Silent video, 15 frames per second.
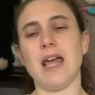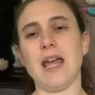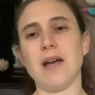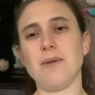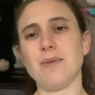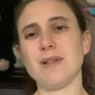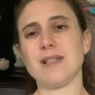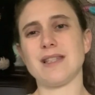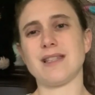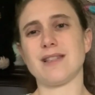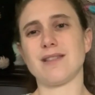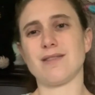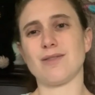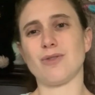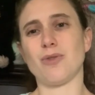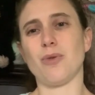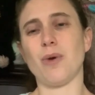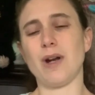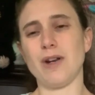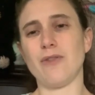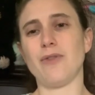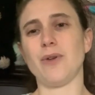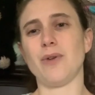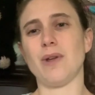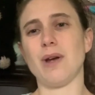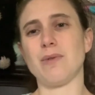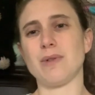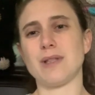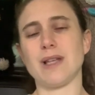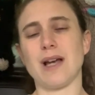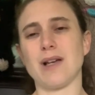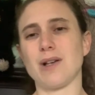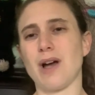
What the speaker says: it was quite a few, it was,